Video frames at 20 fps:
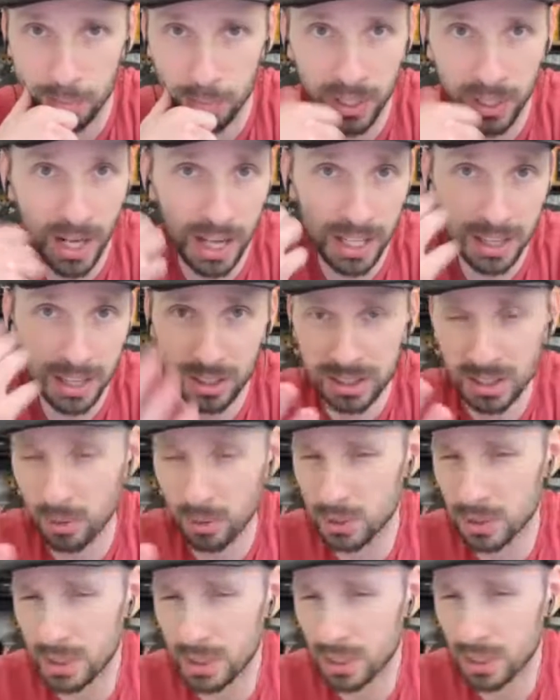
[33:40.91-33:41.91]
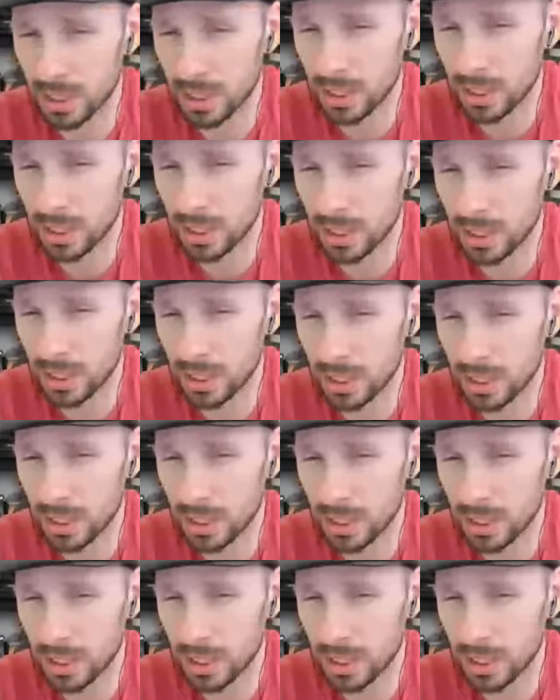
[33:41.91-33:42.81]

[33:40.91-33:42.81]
But I thought that was an interesting